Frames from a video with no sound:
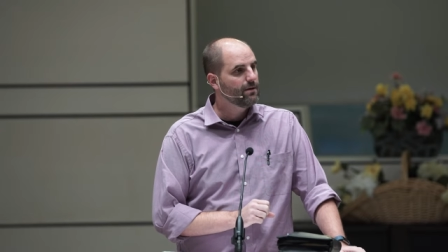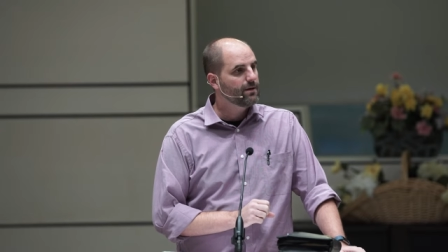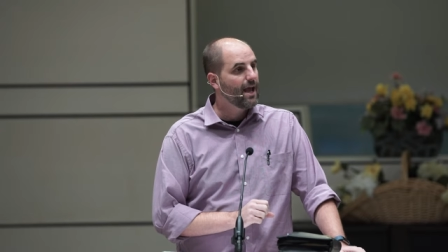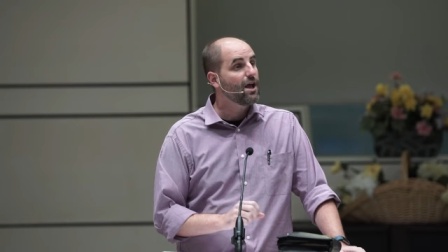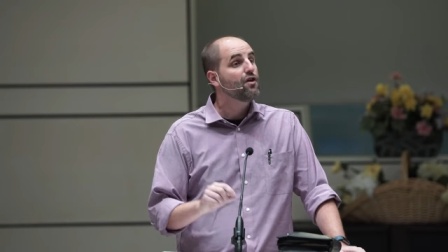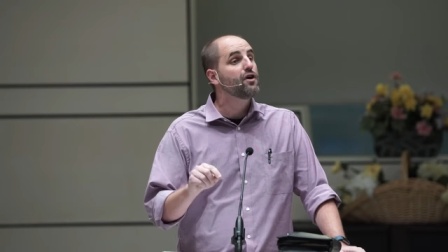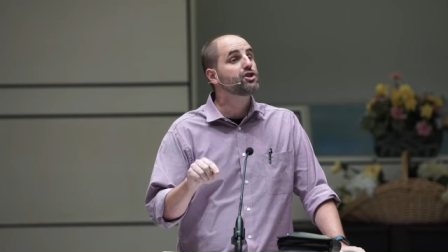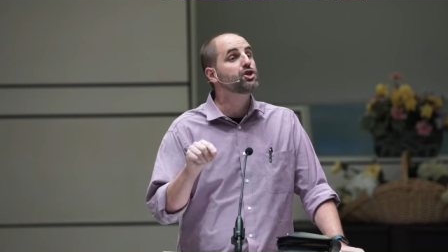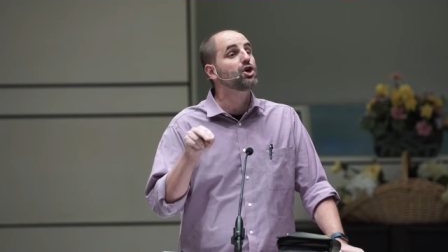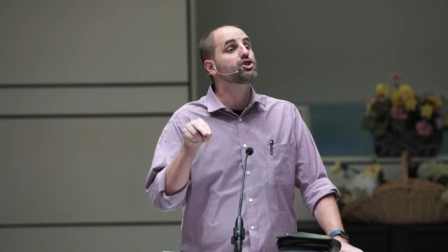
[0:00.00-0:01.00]
Okay? The
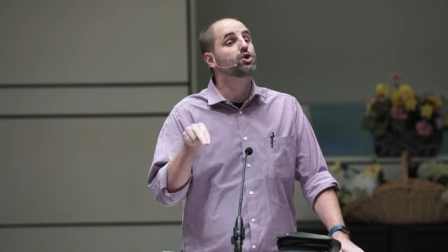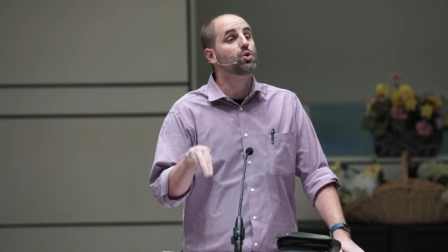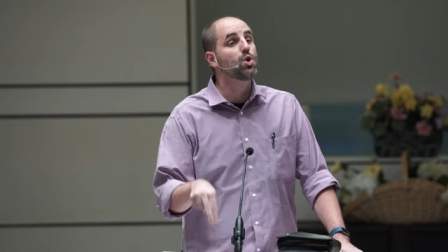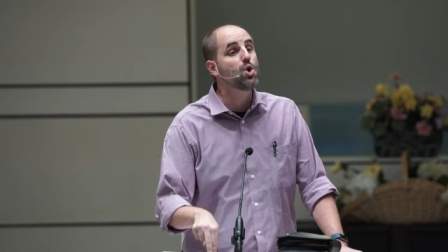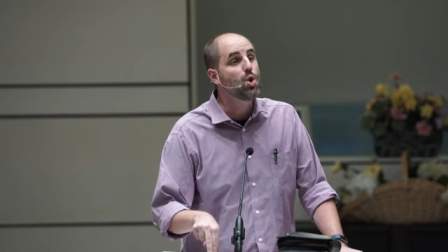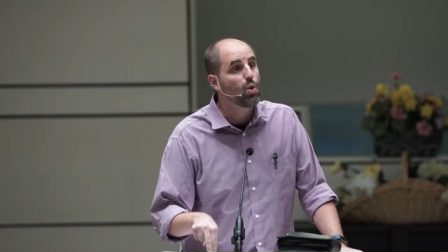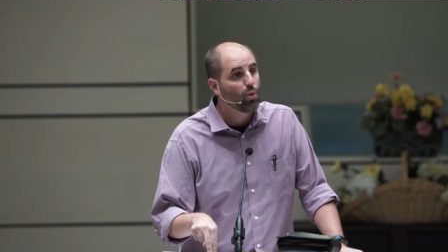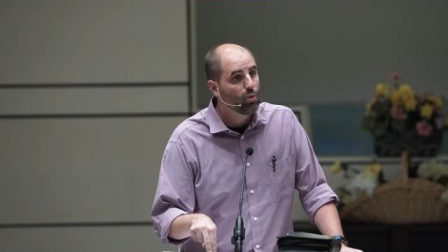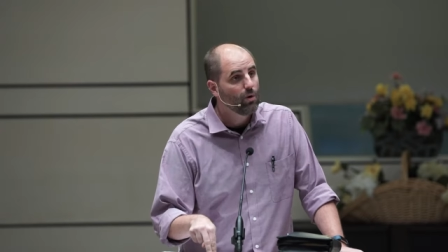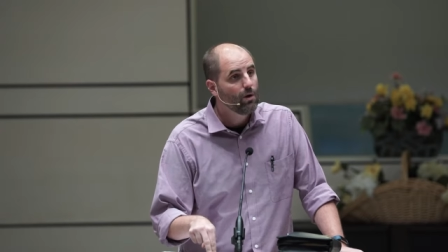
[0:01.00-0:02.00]
church
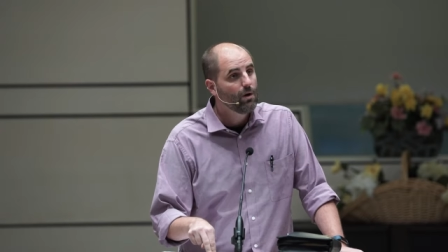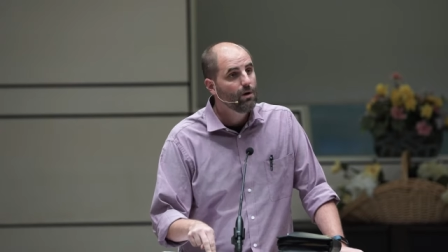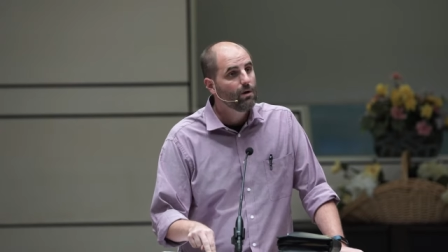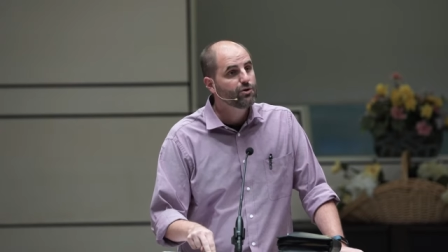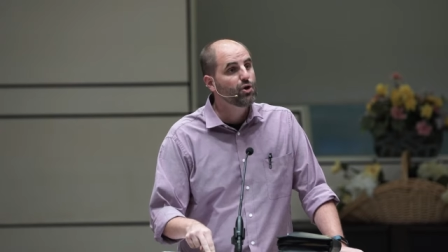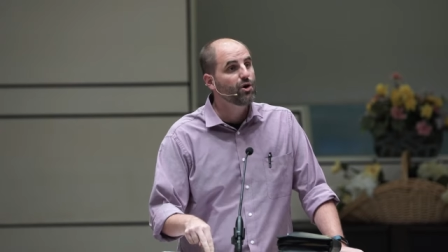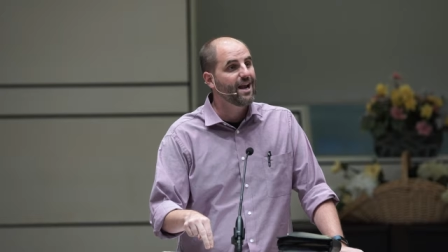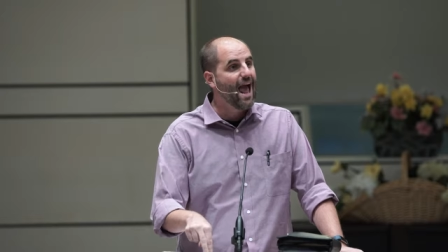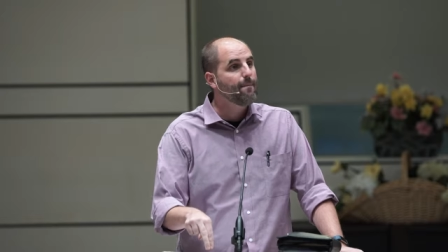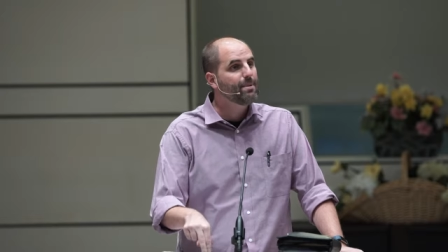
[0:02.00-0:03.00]
grew during
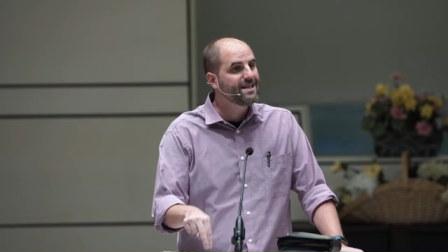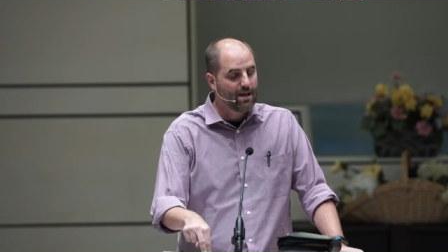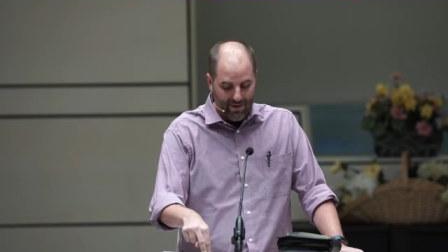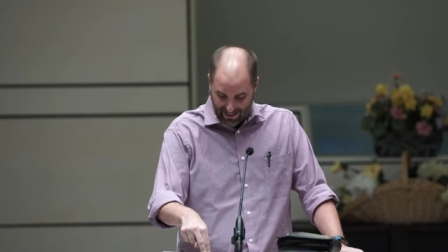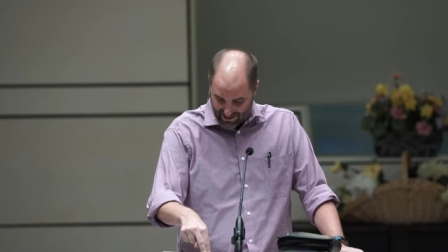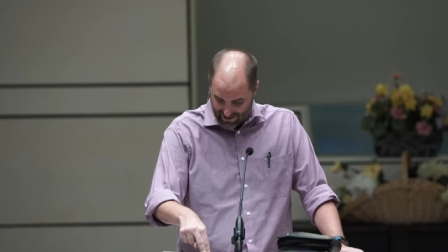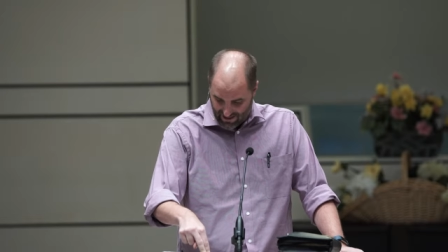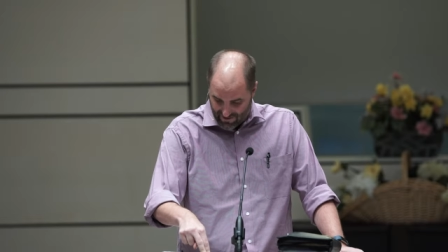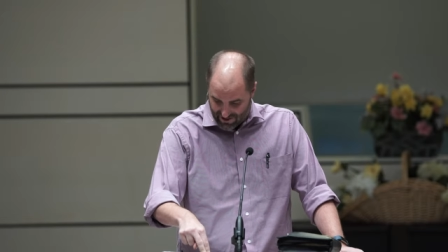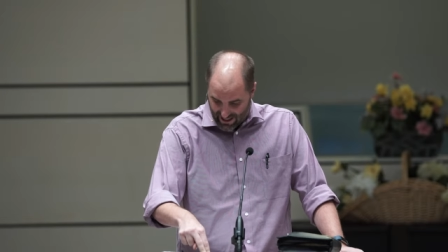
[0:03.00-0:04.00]
epidemics in
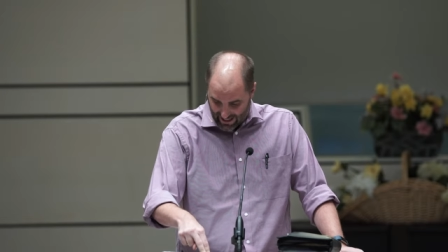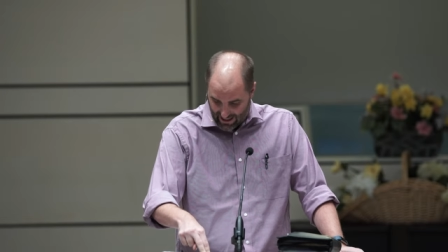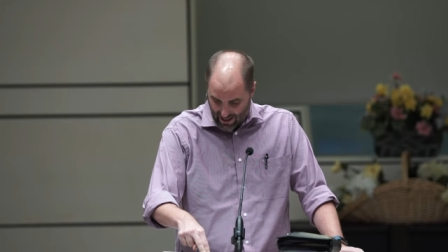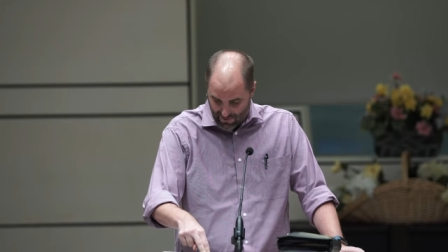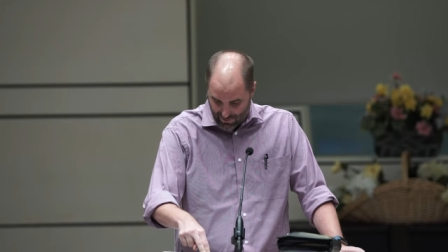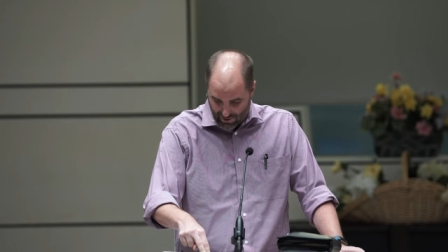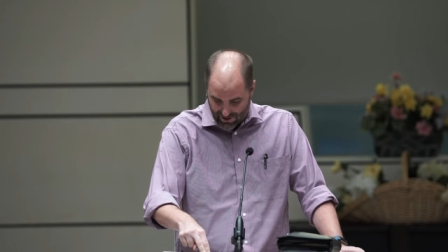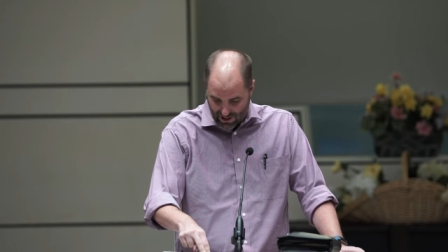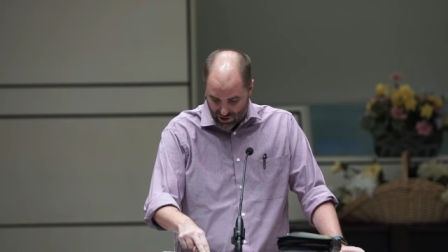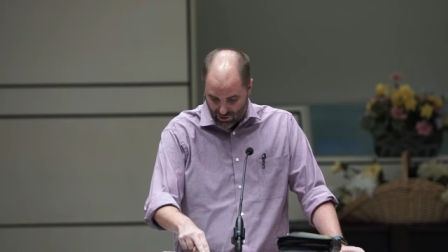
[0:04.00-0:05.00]
the second and third
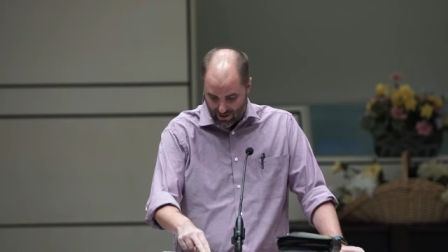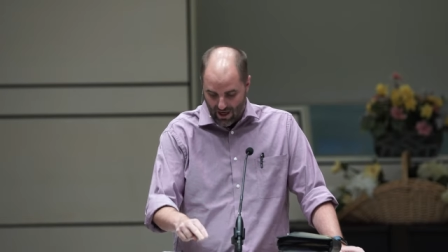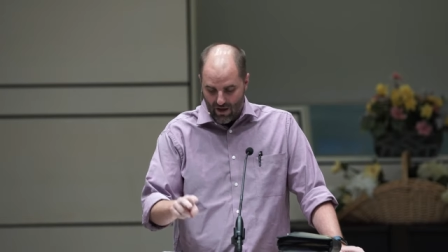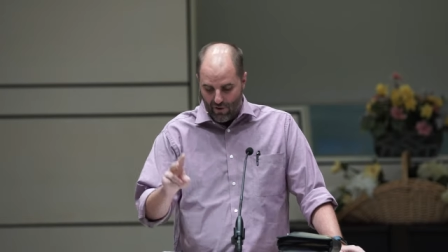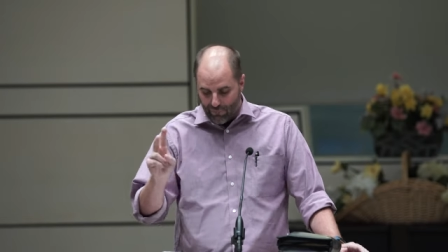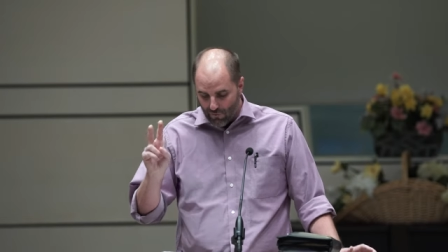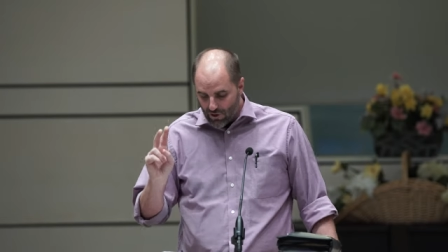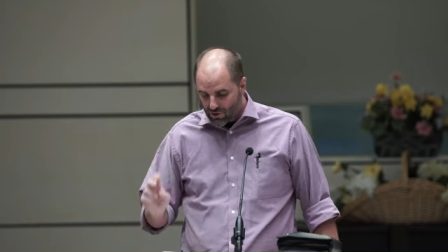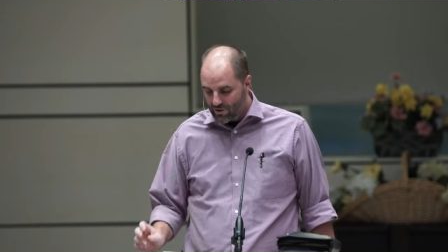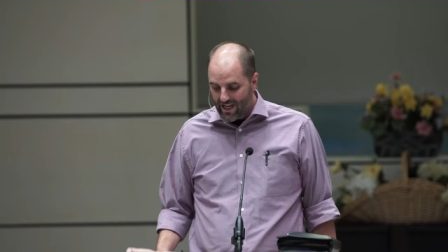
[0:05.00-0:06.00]
century. The
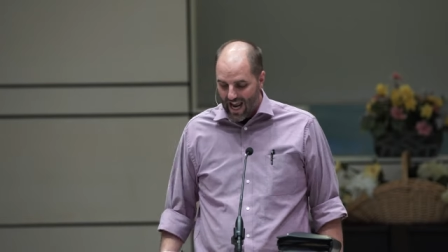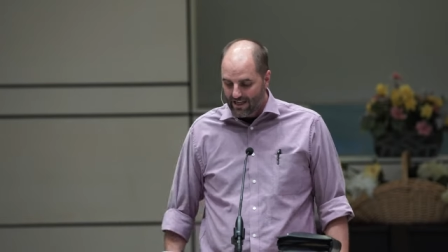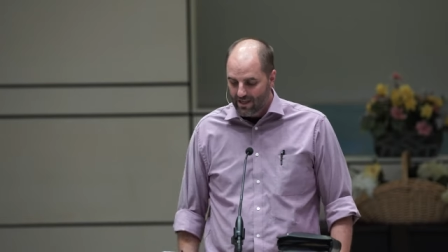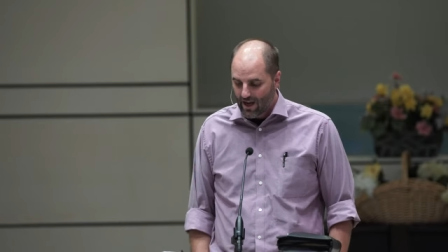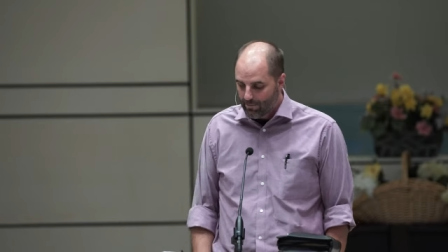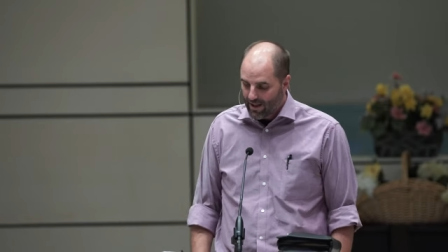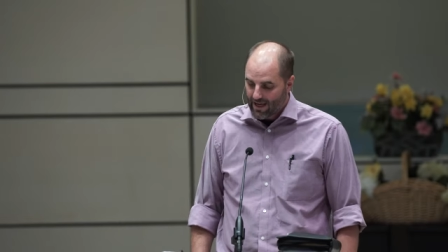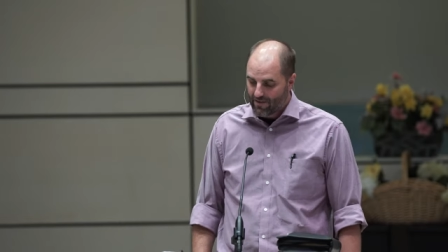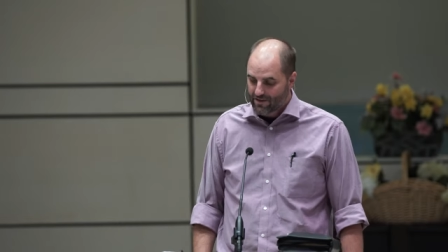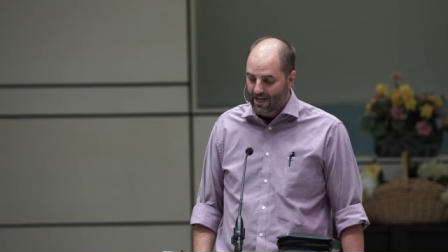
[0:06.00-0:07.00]
first was the Antonine plague
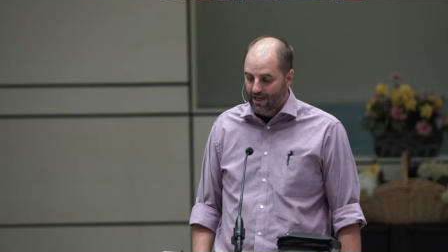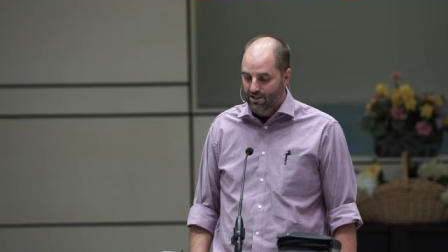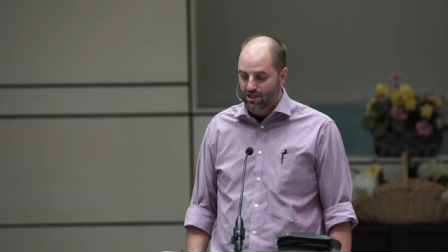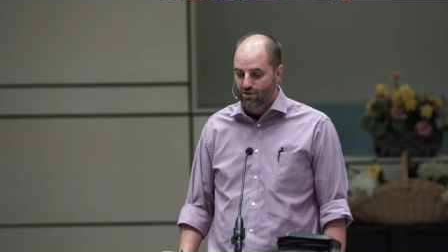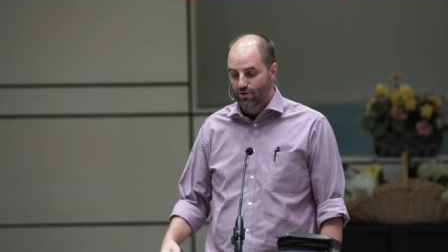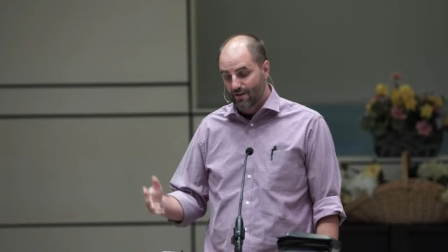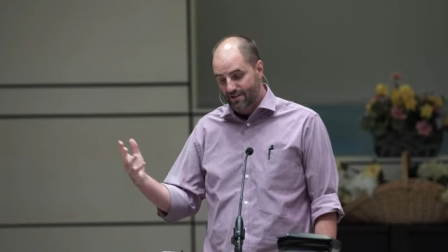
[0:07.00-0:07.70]
in the second century, the